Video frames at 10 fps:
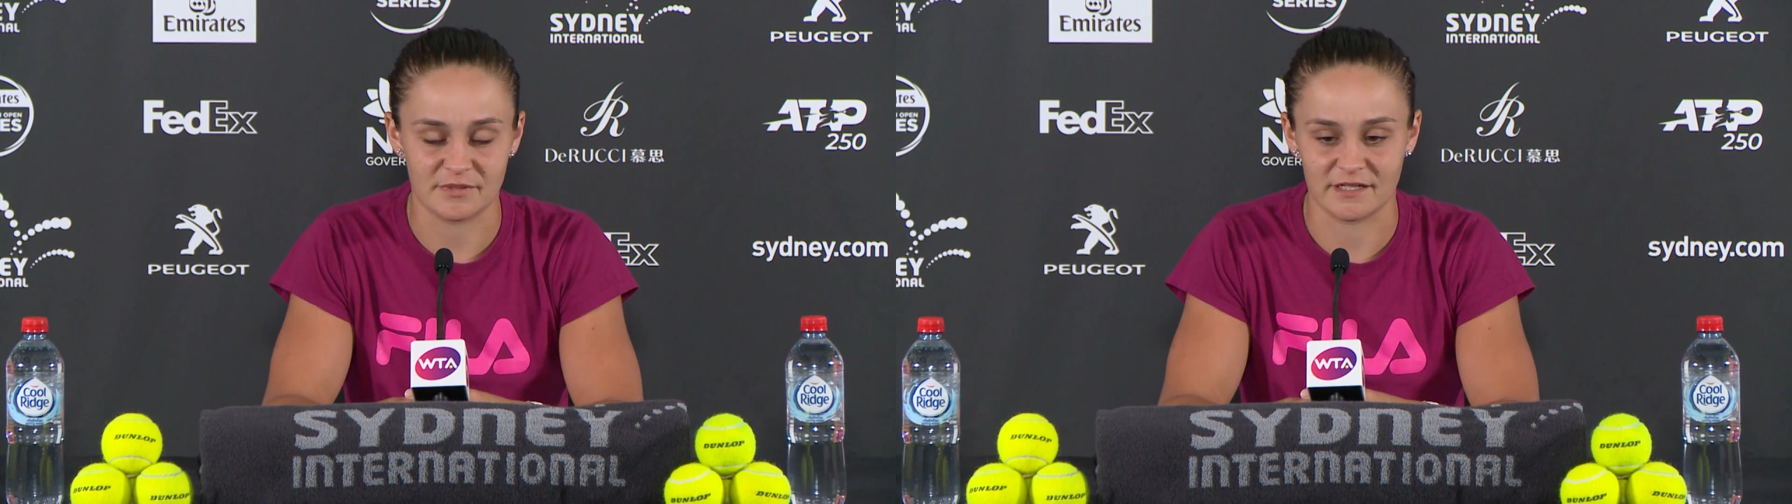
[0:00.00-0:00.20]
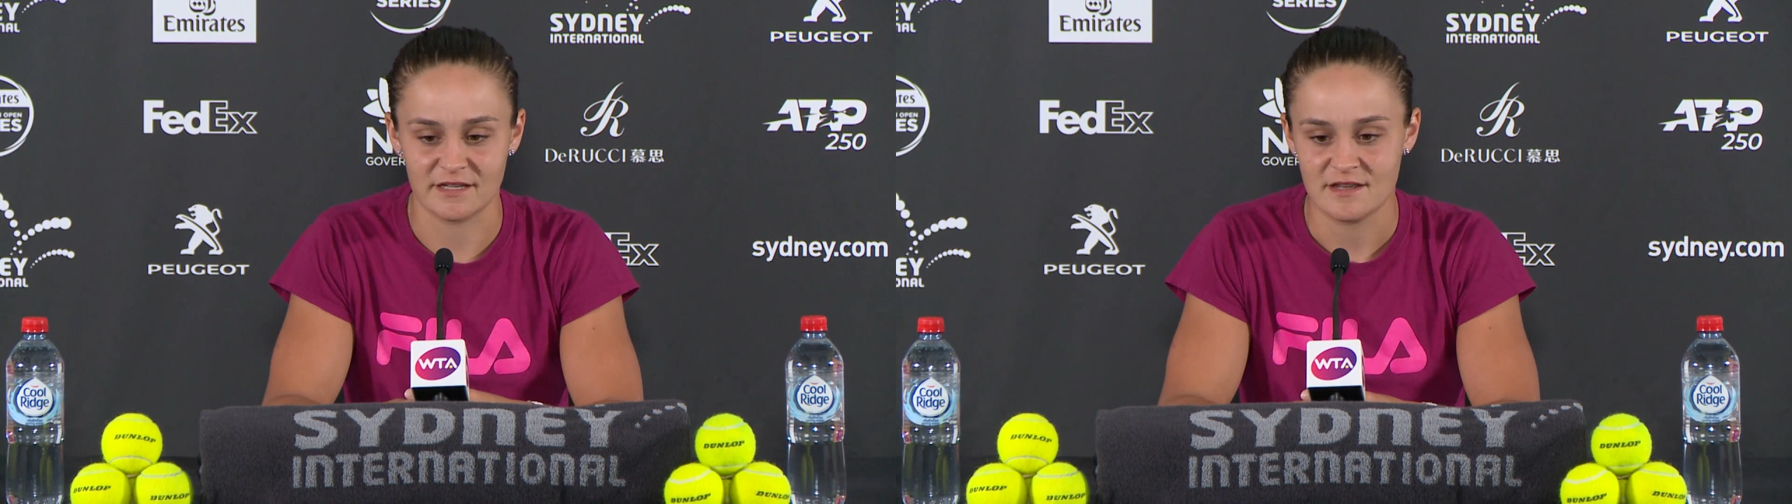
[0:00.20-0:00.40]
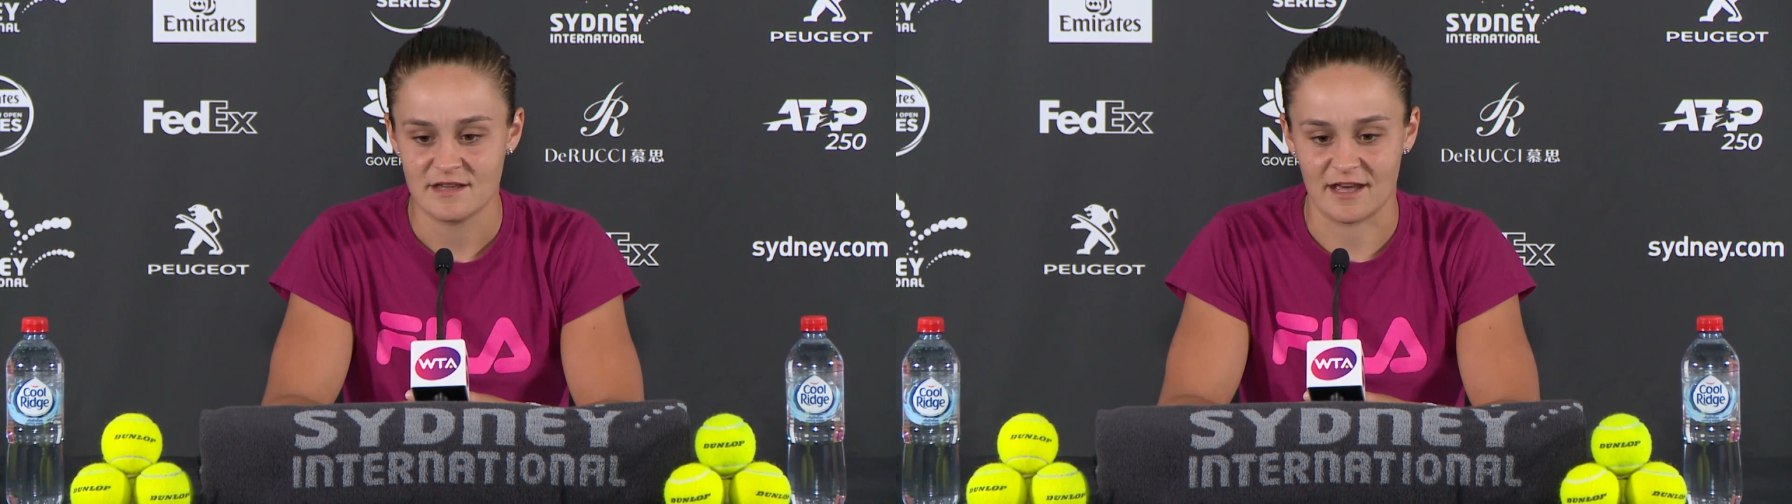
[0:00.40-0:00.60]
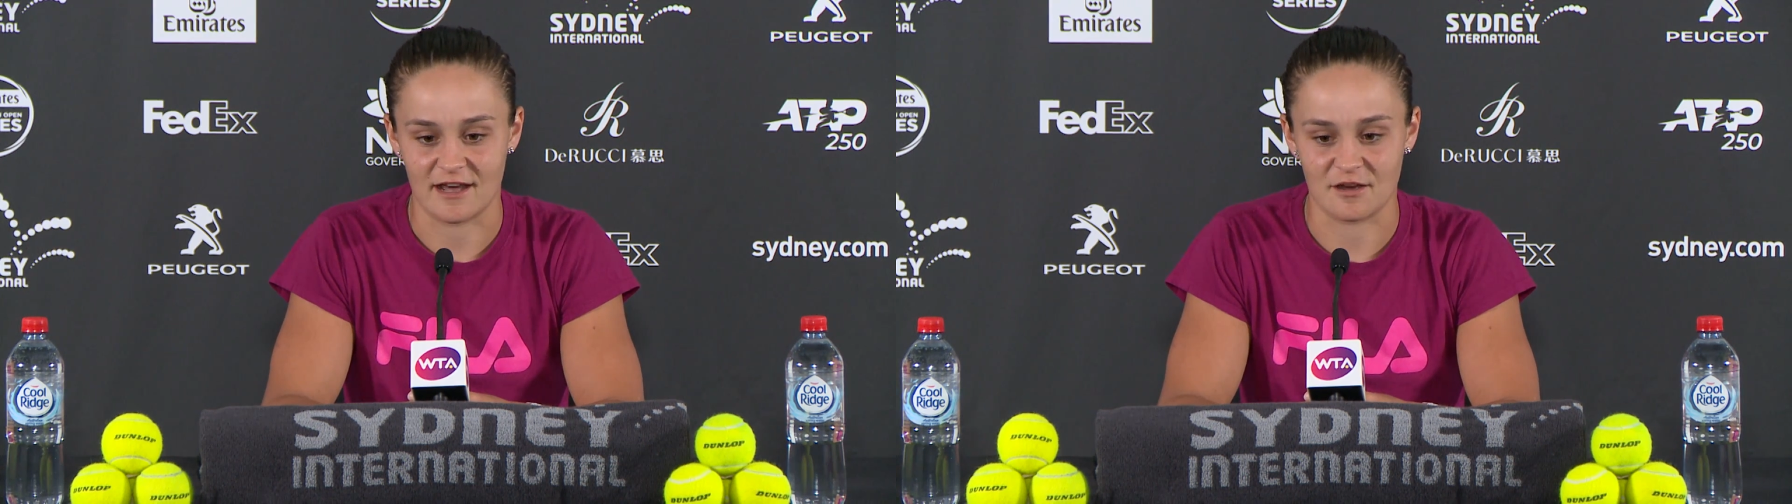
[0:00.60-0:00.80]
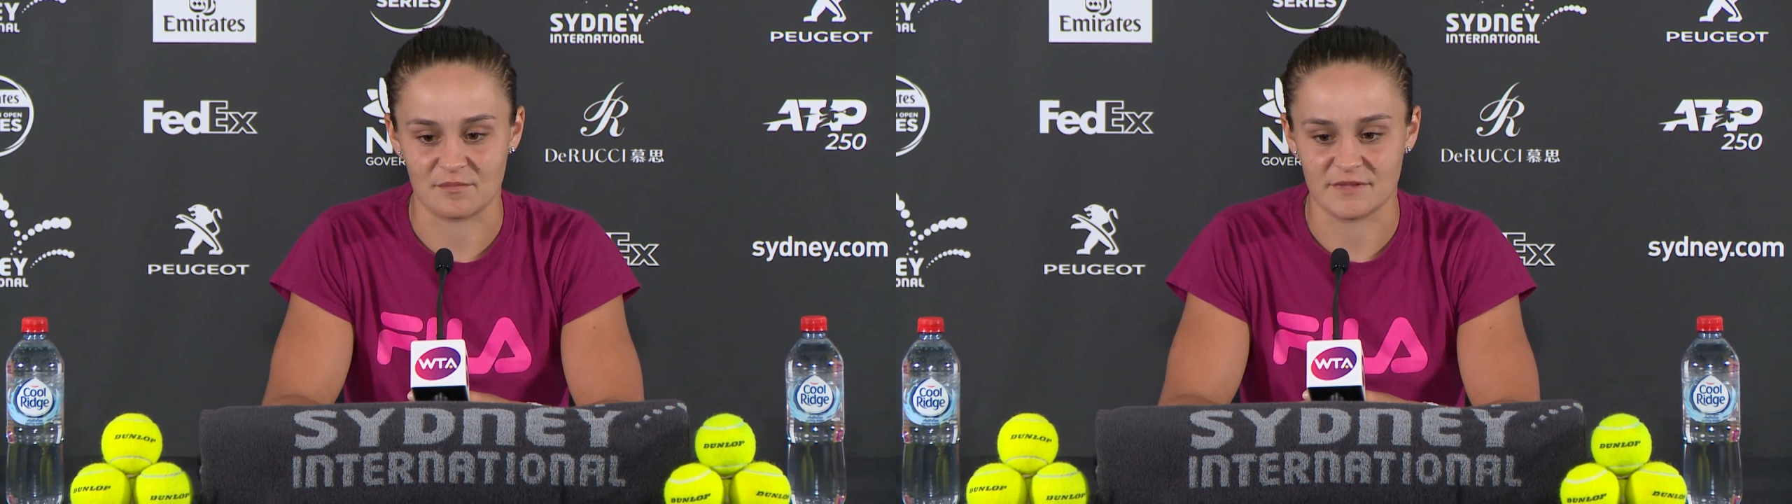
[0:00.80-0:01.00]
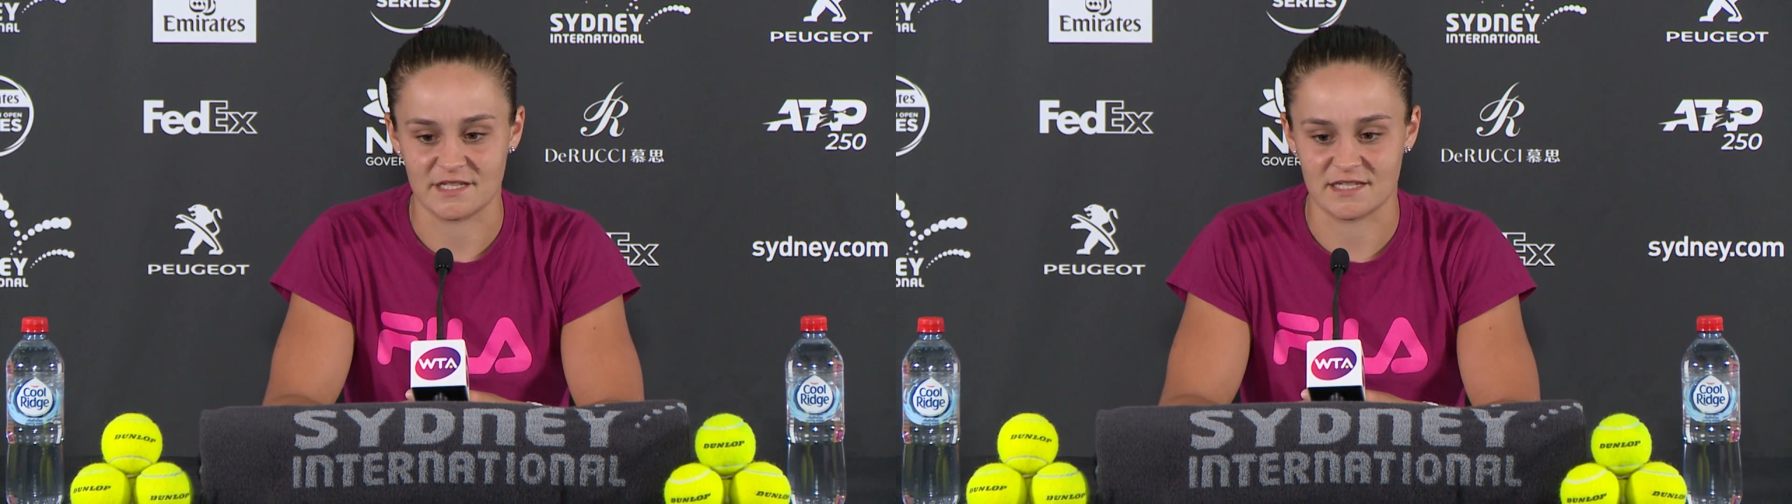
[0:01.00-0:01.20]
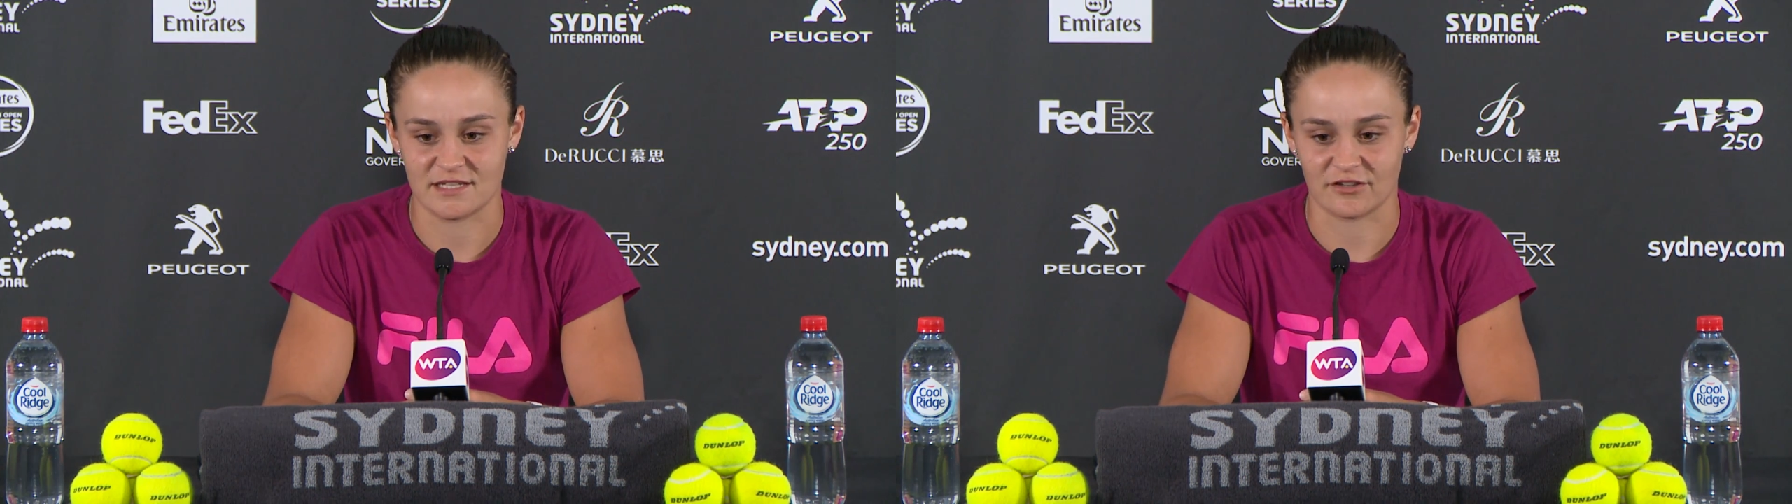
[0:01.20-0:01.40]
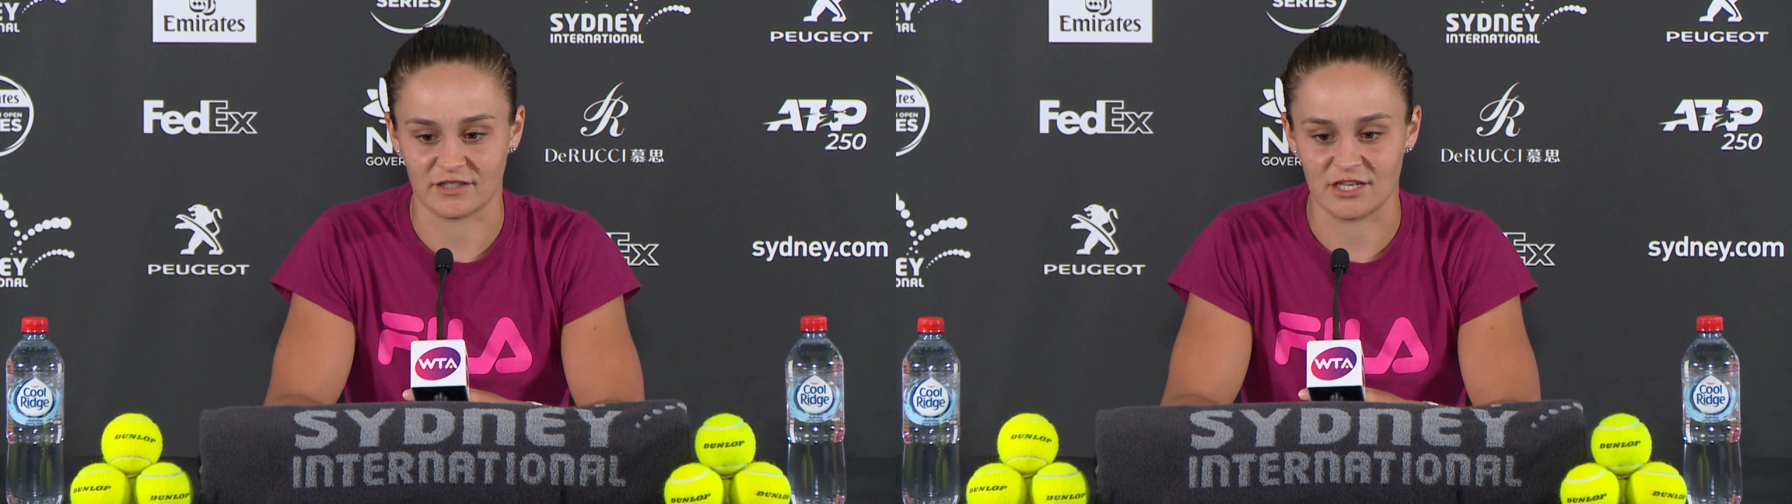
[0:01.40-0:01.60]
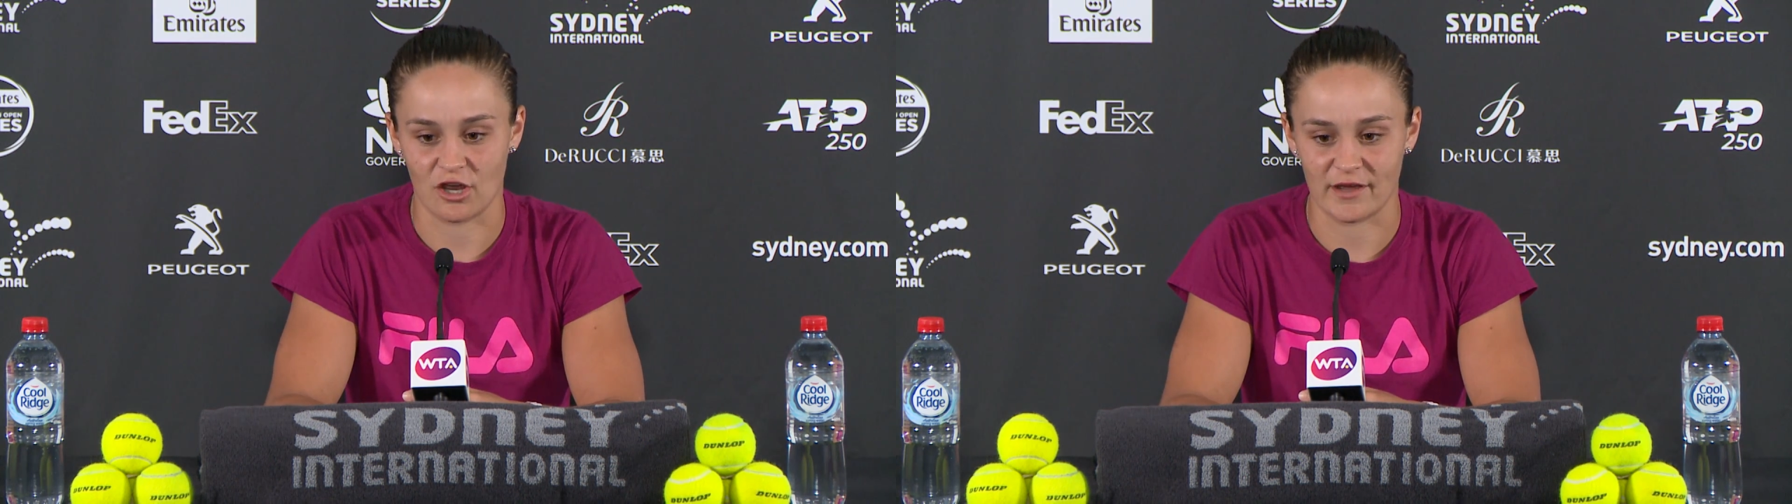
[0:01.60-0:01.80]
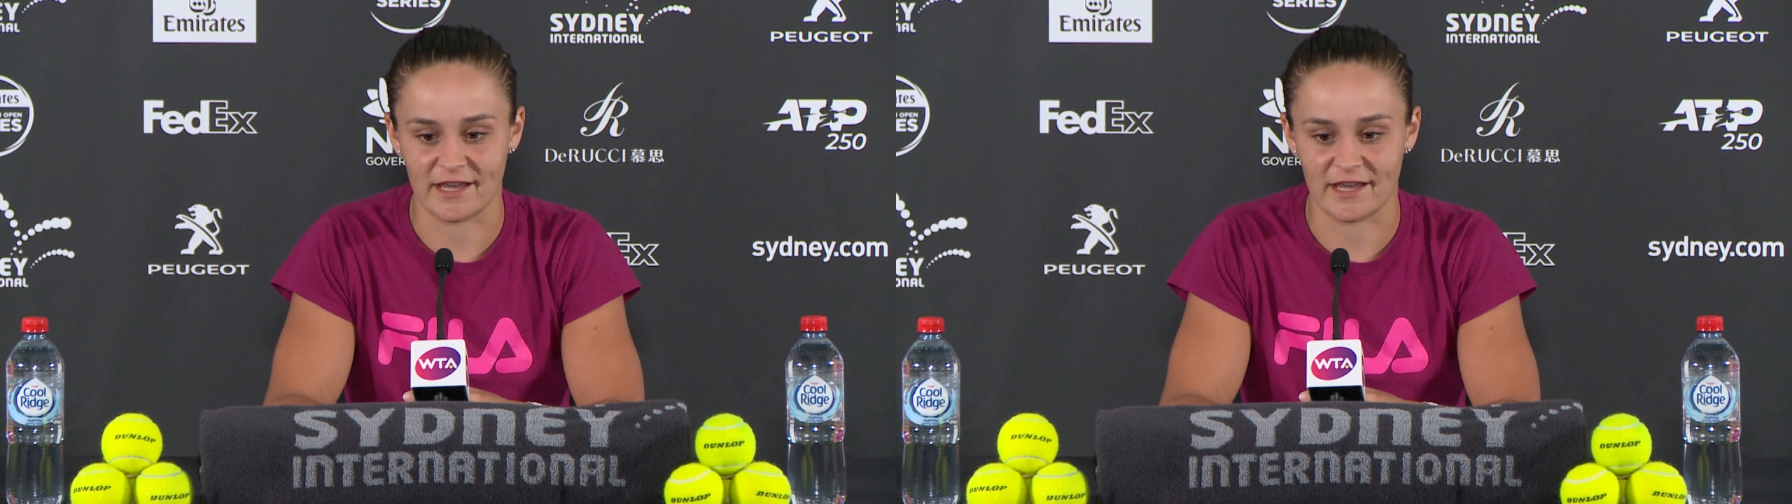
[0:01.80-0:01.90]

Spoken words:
but there's certainly no